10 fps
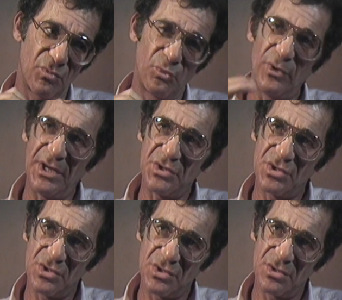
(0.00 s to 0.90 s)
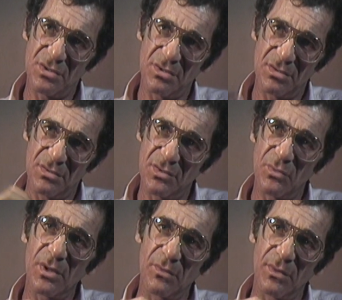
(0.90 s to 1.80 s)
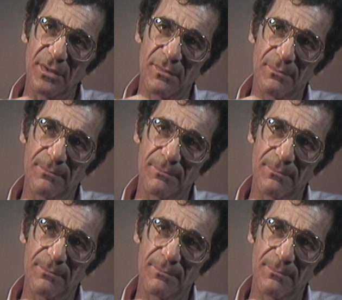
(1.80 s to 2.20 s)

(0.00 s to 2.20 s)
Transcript: rich to work with.